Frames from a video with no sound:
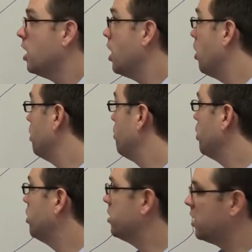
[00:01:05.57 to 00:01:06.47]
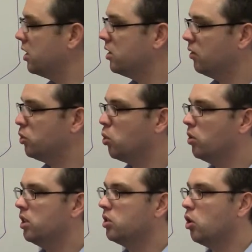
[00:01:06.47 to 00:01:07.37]
Now in both of these cases I've drawn
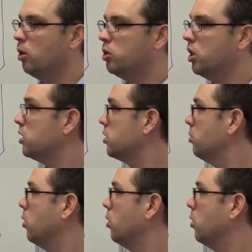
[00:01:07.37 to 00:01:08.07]
this object,